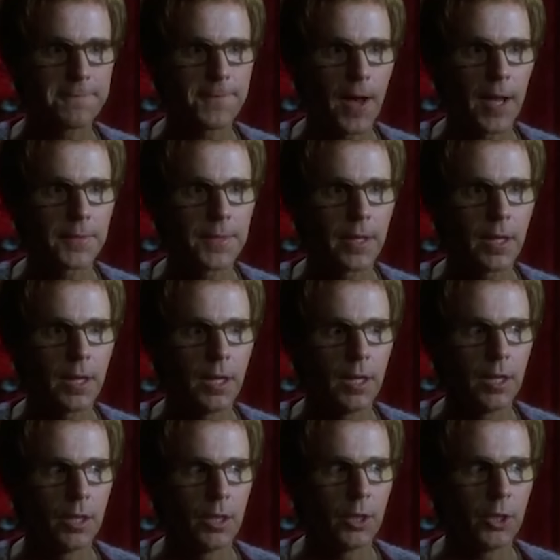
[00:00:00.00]
father,
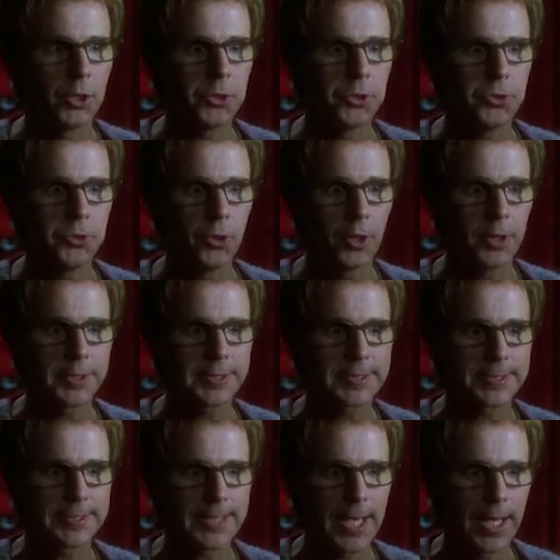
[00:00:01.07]
your
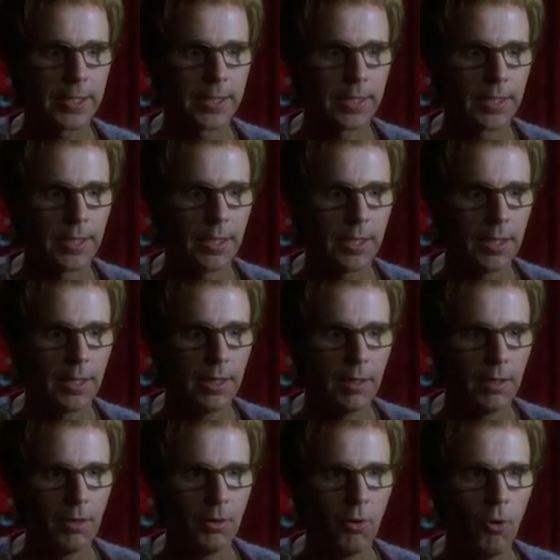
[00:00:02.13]
son.
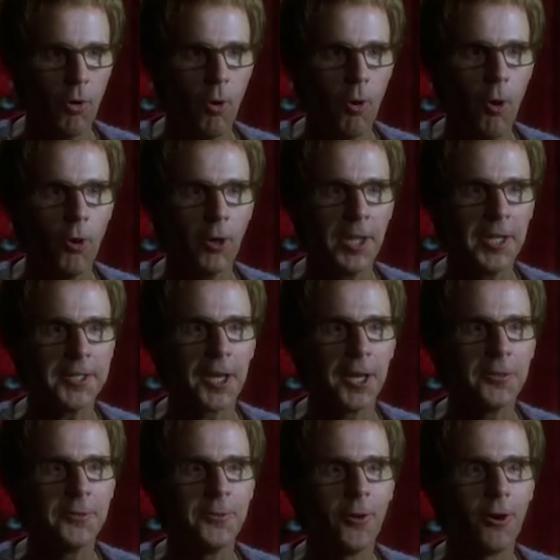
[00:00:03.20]
Holy
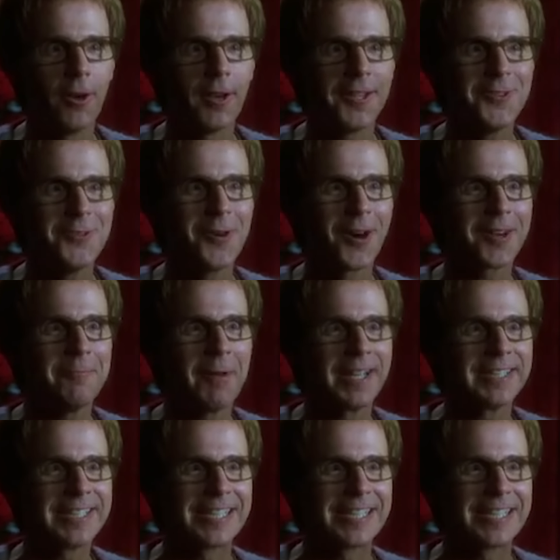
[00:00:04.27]
cannoli, you are my